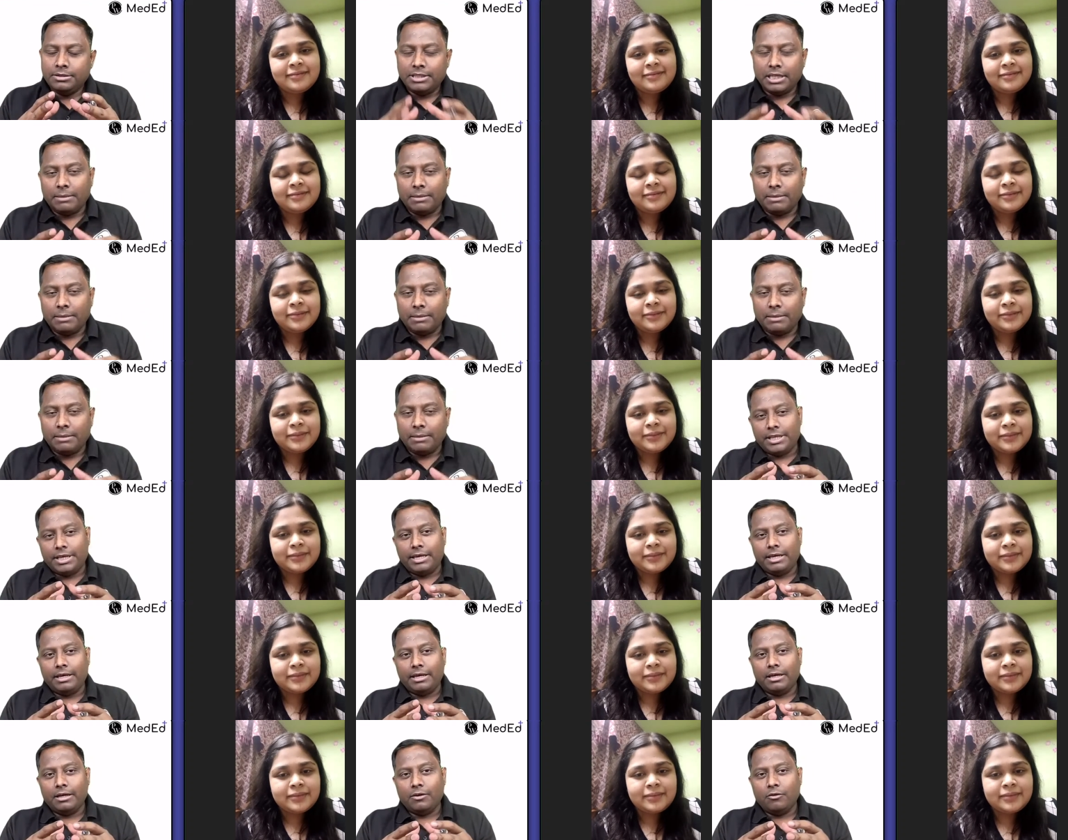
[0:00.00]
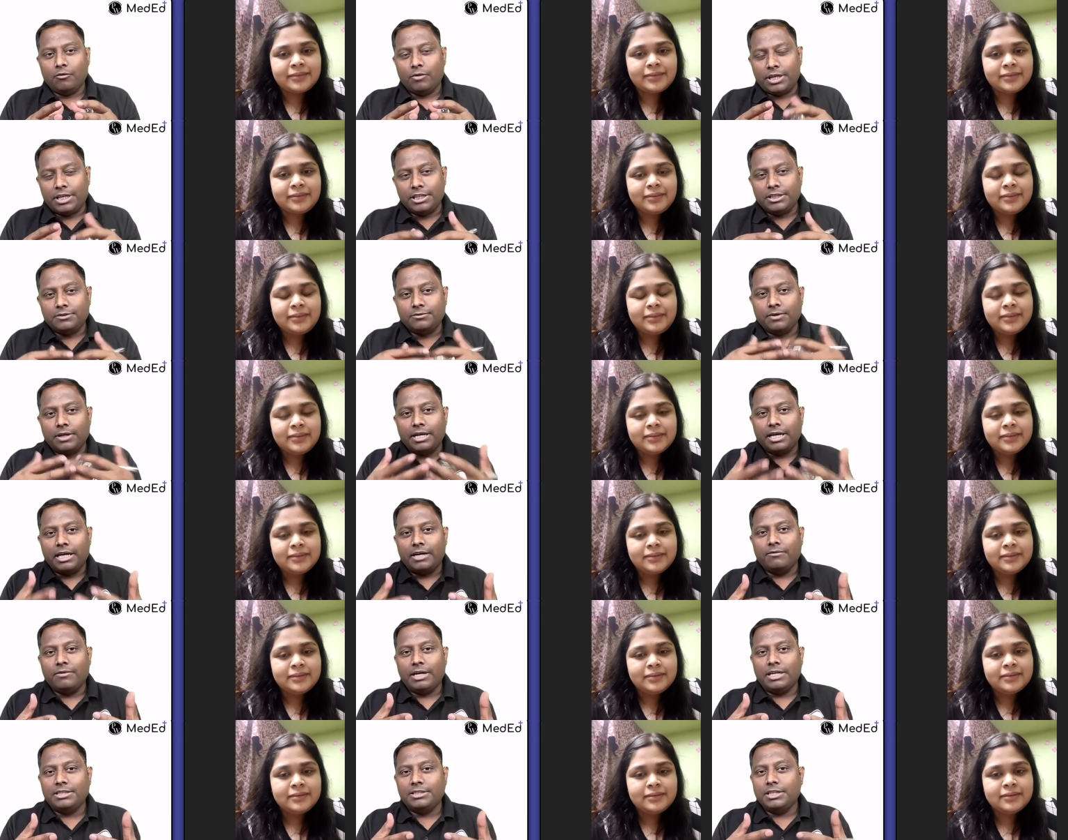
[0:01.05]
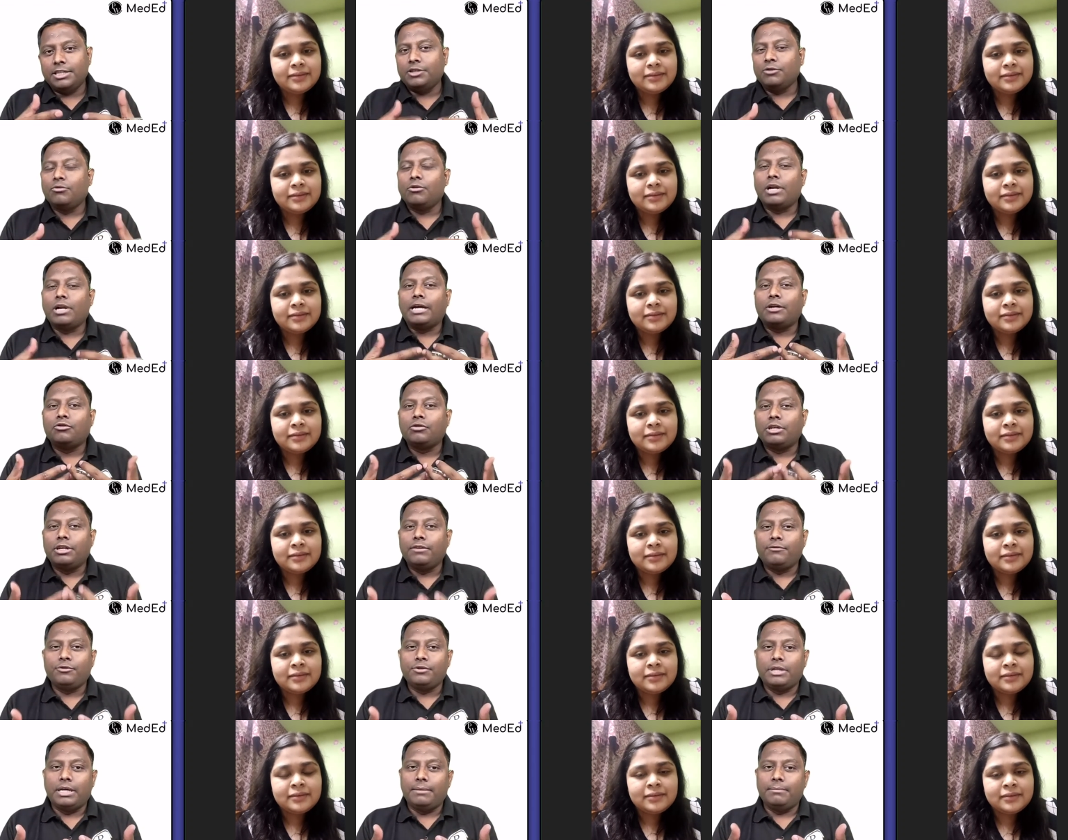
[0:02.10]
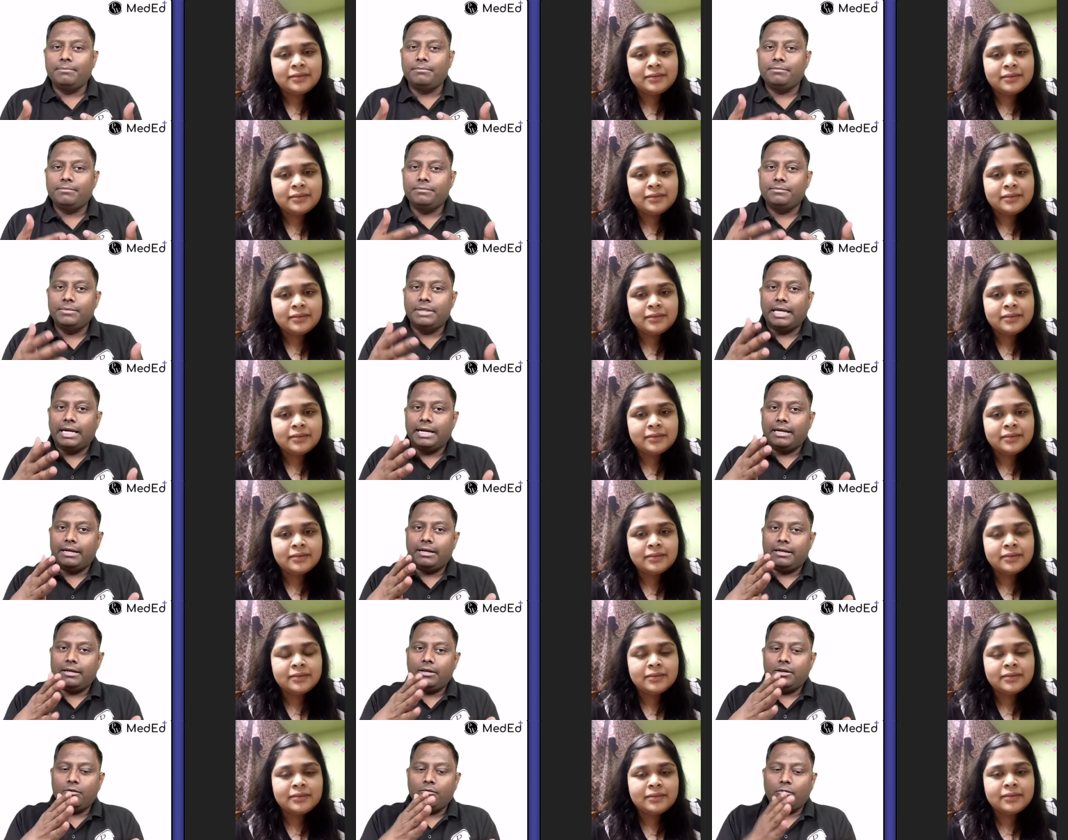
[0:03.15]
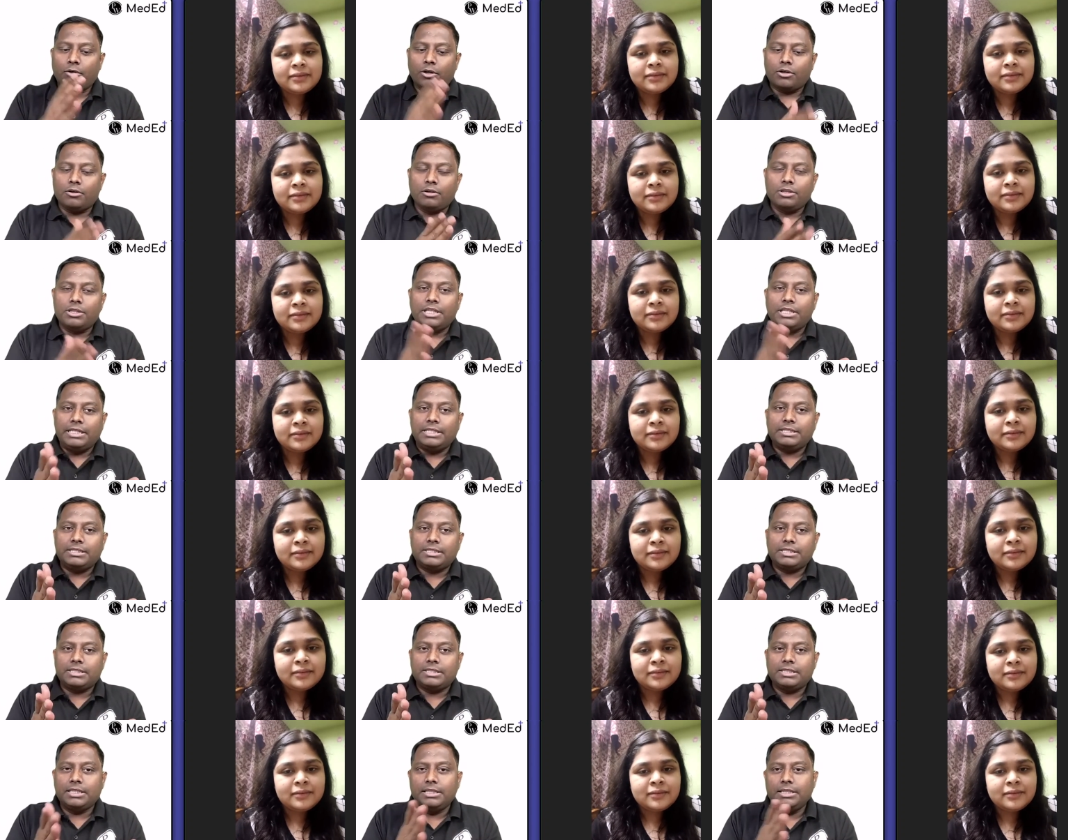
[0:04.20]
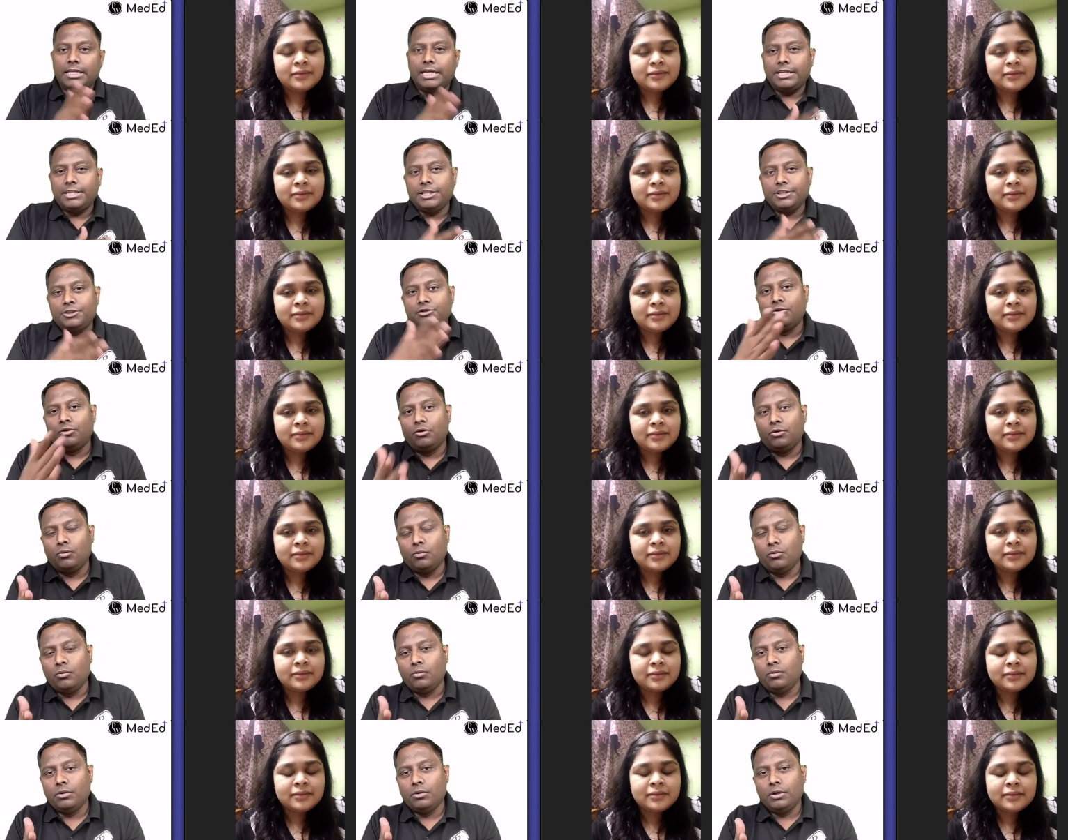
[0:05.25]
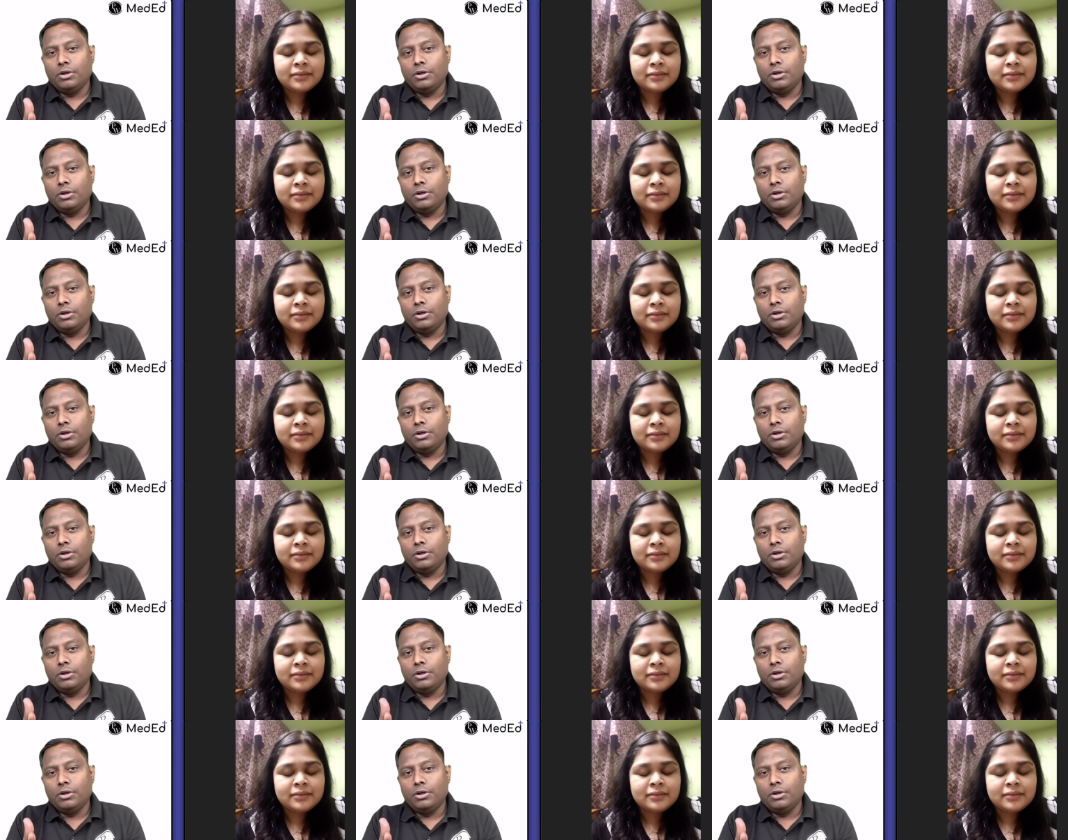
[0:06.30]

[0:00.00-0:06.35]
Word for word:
Speaker 1: Tell me one thing. What is one advice that you would like to give to them? That what all things that they should do